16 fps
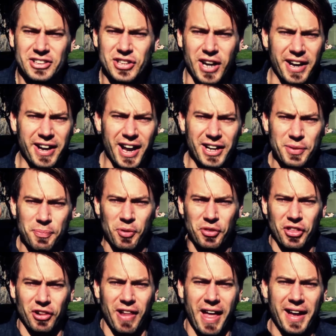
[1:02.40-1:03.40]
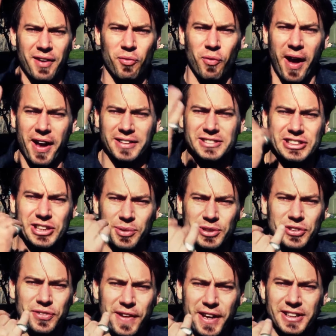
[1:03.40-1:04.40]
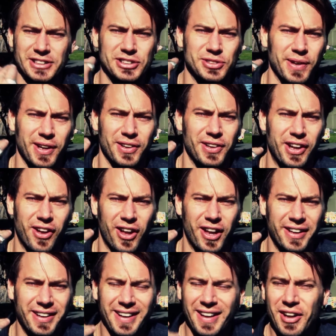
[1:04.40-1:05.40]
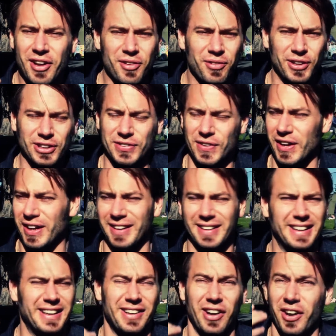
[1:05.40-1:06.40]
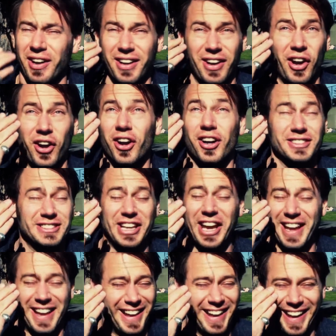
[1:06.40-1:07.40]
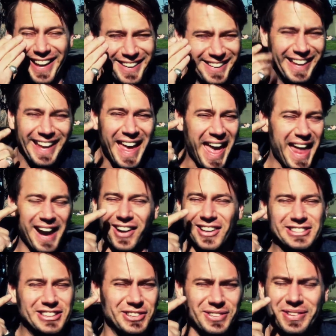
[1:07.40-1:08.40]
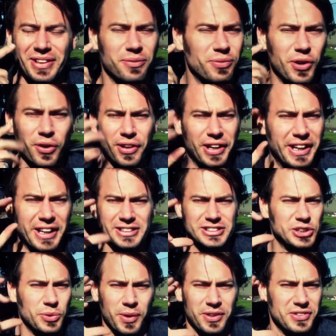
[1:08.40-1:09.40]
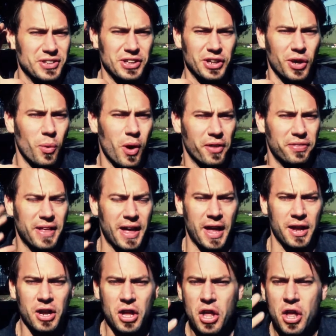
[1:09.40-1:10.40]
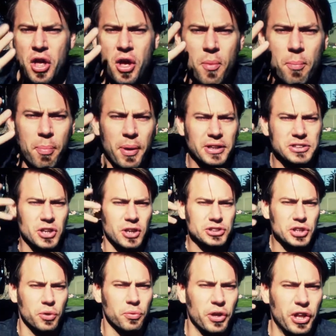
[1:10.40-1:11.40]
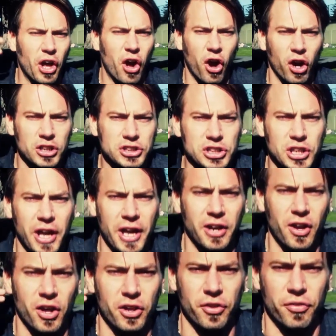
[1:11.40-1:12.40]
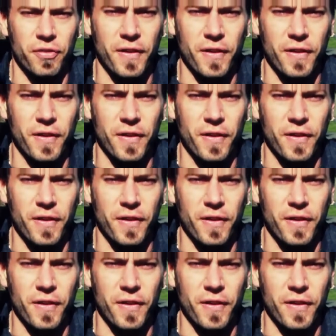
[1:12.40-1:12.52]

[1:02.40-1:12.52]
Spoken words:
try not to put the light right in someone's face directly on. First of all, it hurts. And also, you really get squinty. You don't want that. But it's also a really harsh light on the